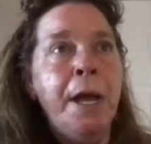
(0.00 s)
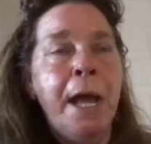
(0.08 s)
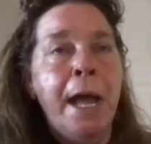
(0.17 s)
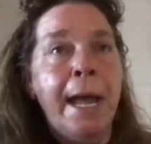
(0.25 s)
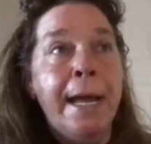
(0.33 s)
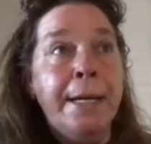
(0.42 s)

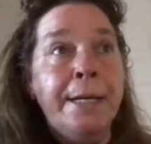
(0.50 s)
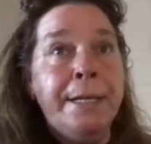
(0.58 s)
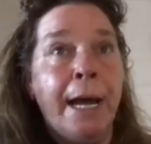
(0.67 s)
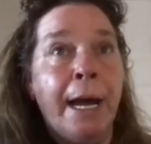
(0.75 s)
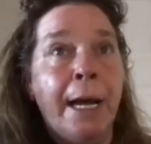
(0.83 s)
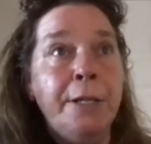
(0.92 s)
And
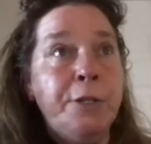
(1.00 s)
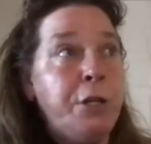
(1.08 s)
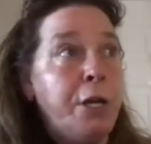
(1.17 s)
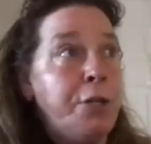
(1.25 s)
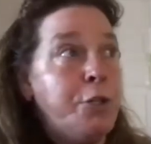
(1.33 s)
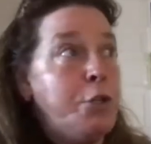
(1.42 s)
I
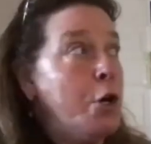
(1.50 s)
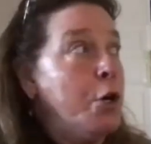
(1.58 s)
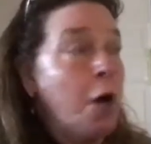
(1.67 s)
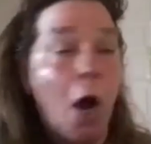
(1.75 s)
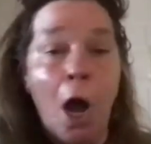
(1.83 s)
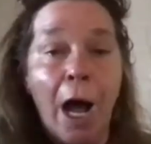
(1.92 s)
just
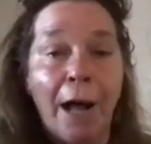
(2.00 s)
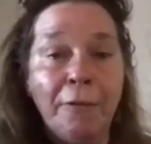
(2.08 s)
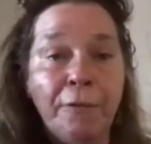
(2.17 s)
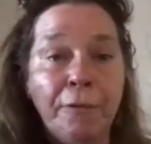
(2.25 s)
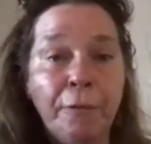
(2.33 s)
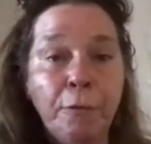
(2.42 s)
took off
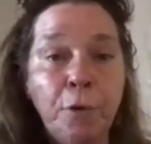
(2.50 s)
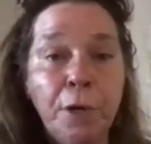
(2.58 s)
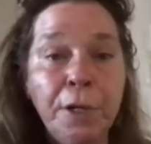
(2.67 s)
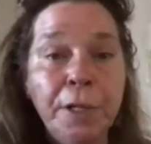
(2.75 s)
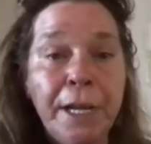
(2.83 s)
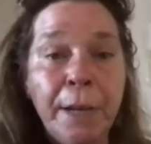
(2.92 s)

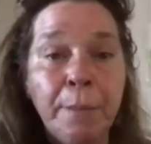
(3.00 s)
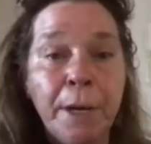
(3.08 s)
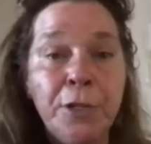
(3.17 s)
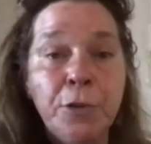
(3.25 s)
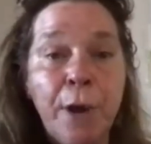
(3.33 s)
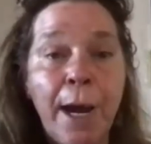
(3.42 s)
really hit my
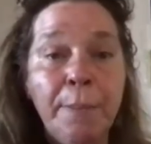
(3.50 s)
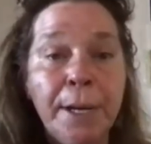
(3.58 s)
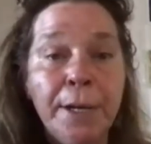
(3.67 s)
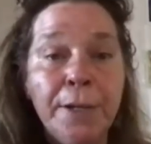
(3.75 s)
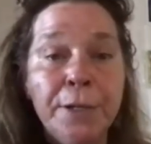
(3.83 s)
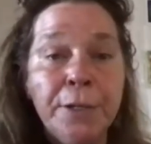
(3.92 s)
stride
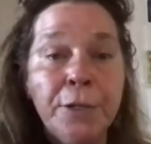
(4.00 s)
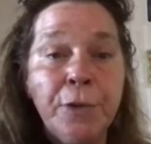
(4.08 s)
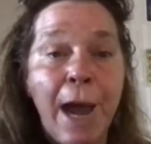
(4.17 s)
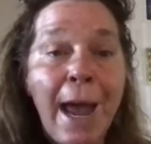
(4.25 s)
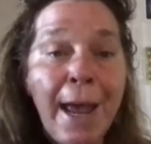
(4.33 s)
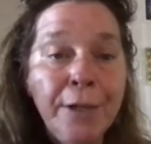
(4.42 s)
because the
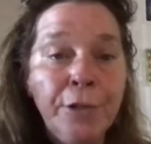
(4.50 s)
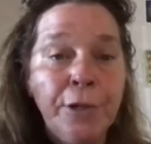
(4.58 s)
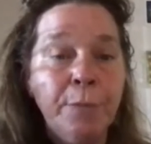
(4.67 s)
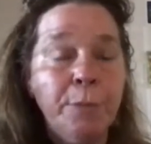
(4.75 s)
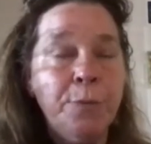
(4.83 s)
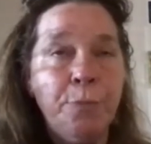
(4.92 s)

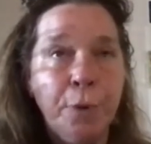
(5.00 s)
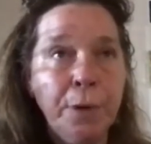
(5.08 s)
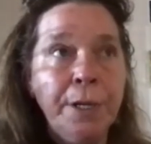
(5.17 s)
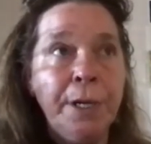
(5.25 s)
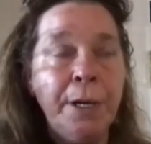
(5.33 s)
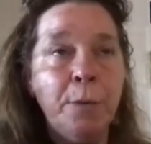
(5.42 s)
strategy was
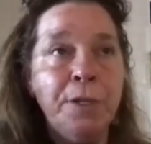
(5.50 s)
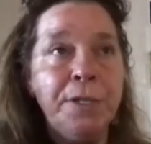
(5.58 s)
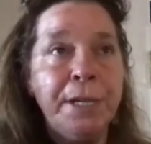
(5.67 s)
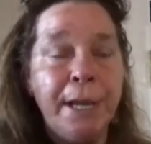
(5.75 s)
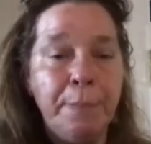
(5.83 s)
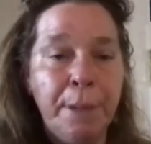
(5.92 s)
brilliant. It was
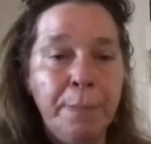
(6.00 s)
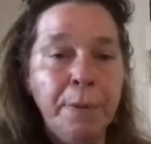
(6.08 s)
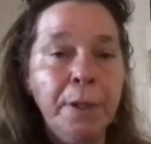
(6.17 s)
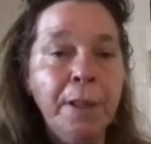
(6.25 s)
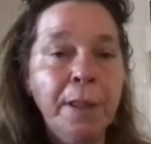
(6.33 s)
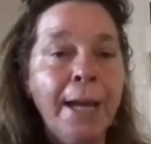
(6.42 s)
to get
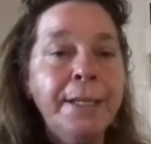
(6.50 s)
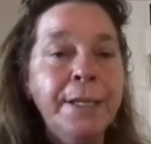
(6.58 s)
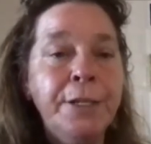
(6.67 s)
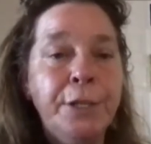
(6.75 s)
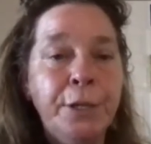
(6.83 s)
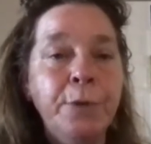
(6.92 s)
people
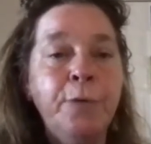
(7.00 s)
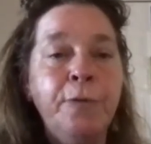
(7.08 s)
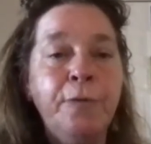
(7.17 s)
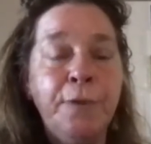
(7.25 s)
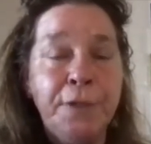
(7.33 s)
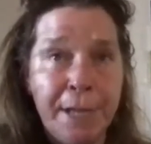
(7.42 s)
elected to
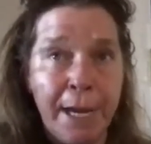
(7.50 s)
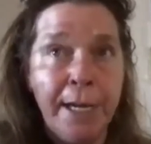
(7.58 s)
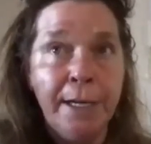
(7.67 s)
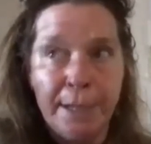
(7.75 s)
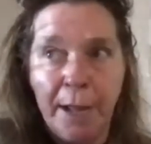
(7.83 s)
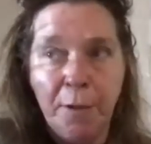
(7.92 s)

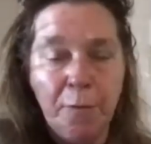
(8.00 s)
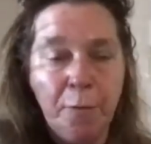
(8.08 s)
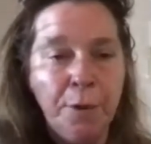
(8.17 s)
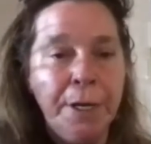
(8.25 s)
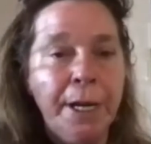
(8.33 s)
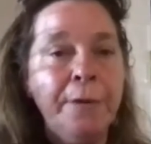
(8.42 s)
state,
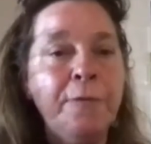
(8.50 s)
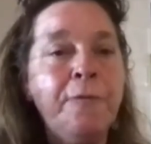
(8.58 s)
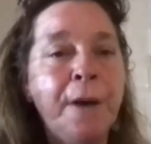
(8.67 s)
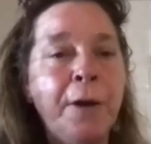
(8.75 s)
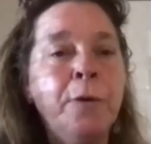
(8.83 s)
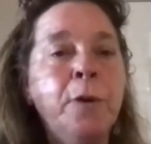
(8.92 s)
California, and
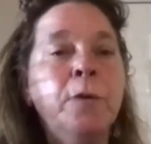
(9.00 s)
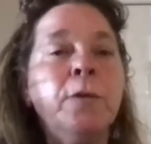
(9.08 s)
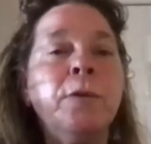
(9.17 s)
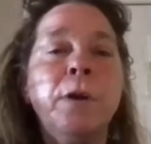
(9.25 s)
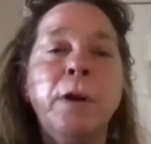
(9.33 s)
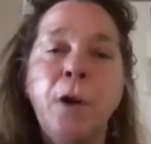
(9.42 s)

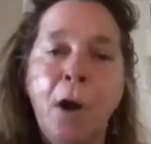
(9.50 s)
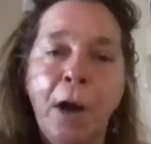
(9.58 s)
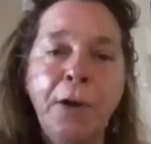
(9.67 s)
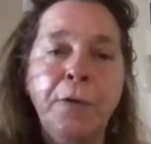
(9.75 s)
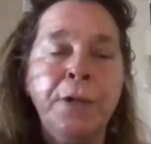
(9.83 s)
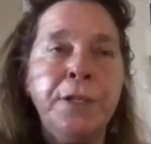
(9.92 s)
federal
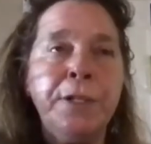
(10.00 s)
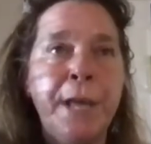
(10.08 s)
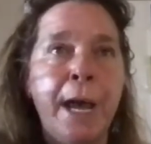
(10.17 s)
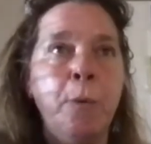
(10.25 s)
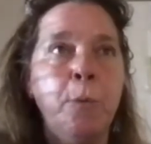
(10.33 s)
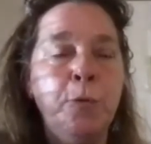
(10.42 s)
Congress
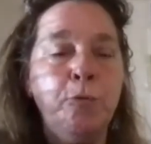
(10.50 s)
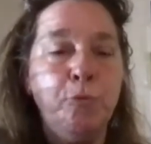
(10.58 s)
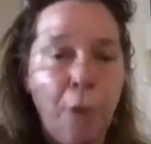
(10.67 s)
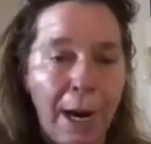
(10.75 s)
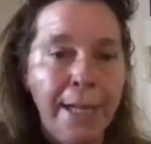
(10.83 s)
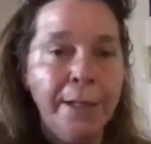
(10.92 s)
that would
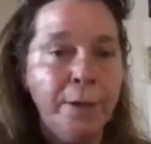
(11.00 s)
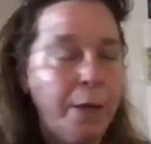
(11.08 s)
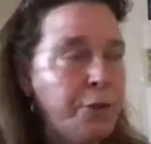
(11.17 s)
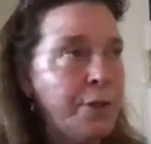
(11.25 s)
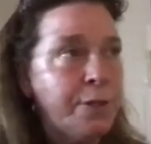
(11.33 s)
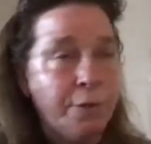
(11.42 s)
write,
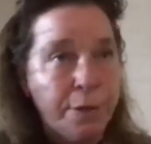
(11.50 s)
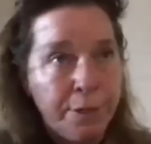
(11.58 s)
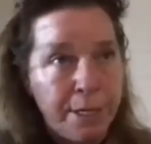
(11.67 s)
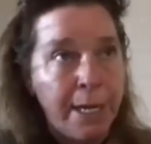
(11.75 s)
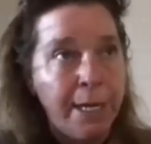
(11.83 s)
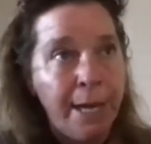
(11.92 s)
not just
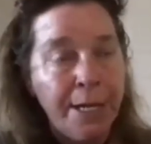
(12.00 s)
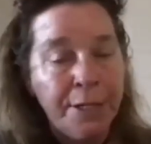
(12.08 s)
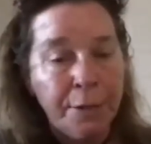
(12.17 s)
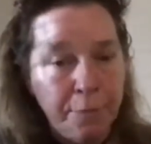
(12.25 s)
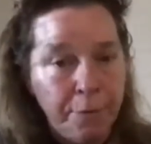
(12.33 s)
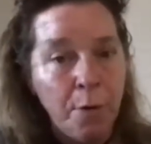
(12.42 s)
say yes
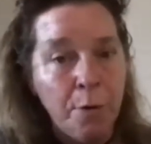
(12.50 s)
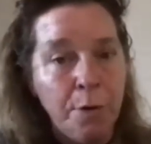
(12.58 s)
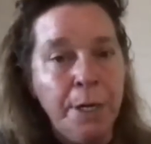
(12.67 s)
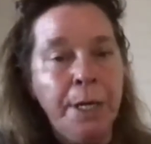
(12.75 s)
and vote,